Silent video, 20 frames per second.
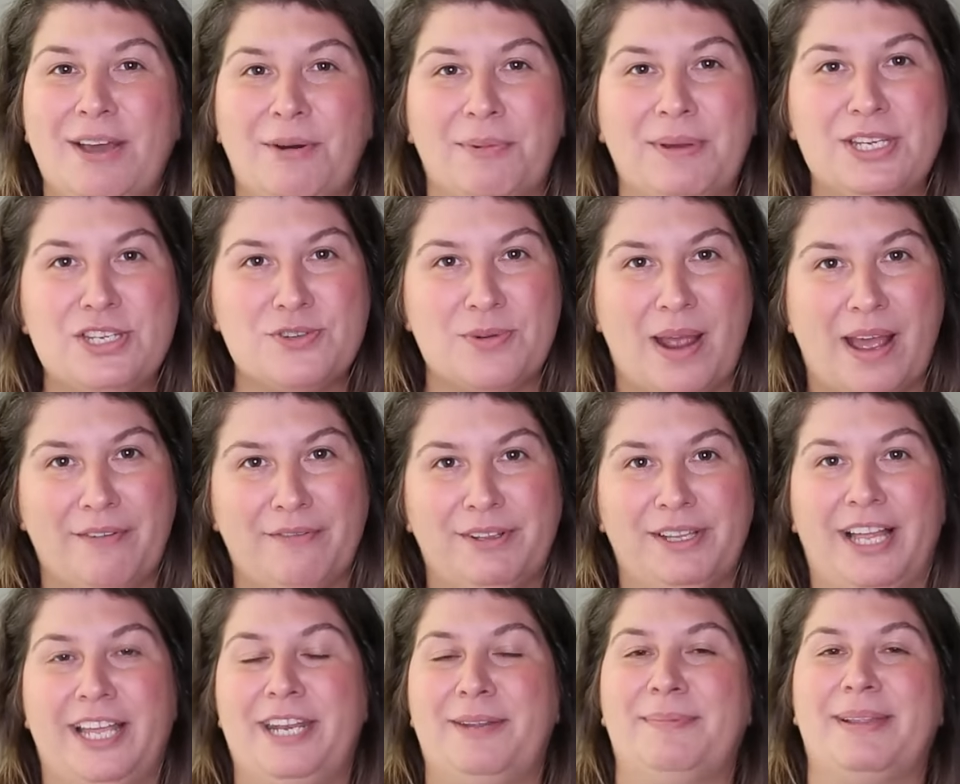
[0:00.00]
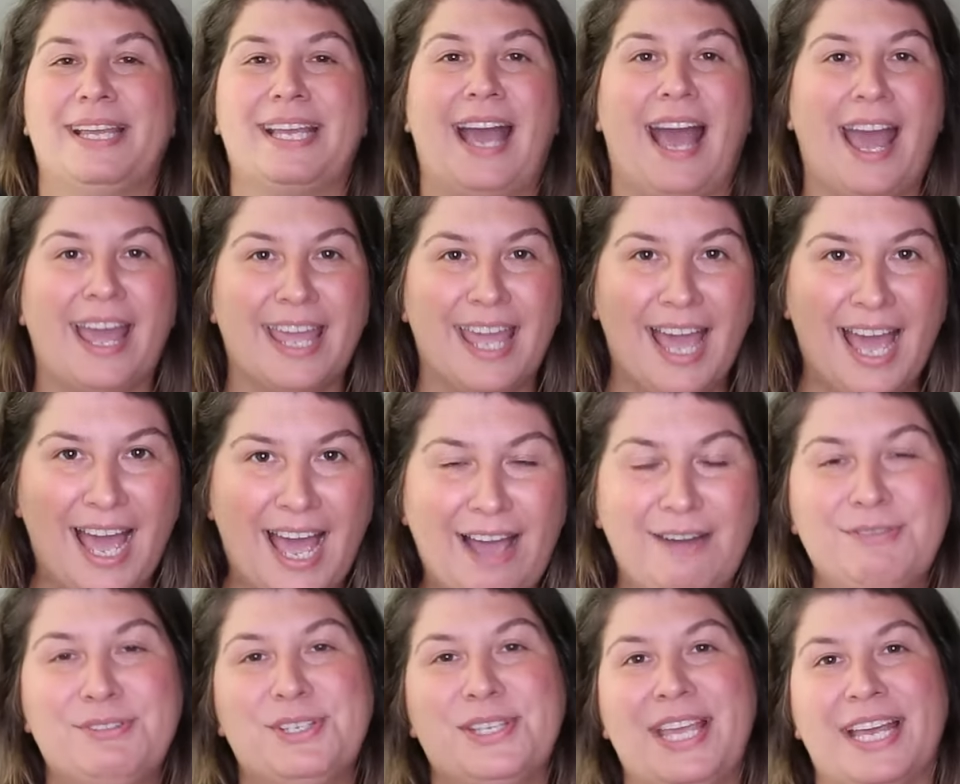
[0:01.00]
we travel and I'm like, I
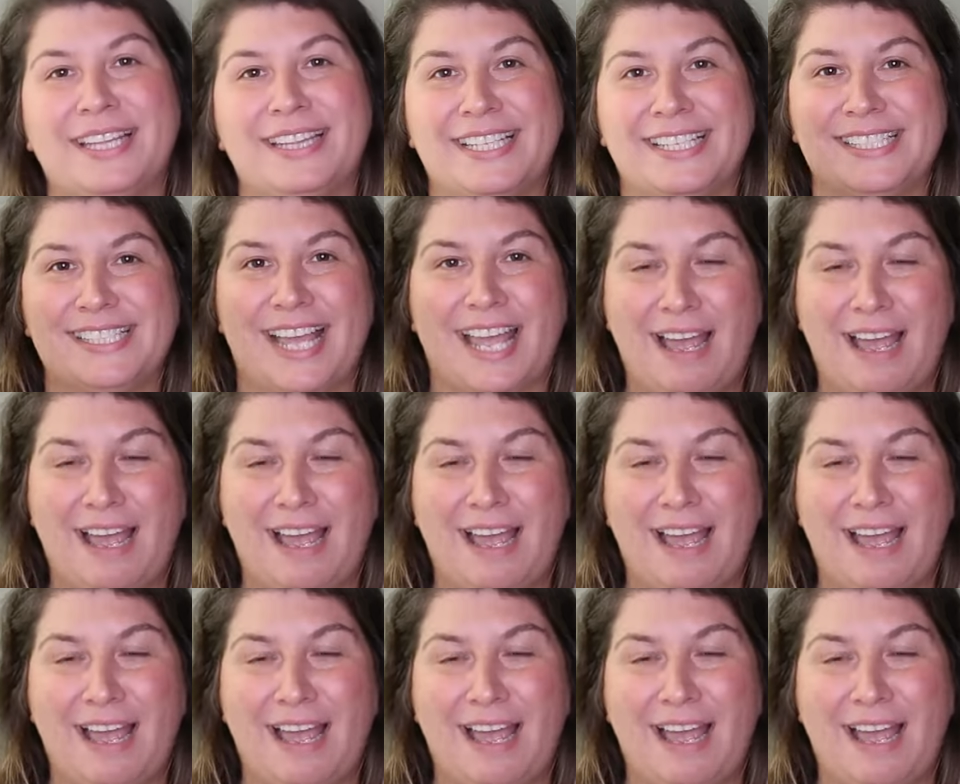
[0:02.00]
have to get this,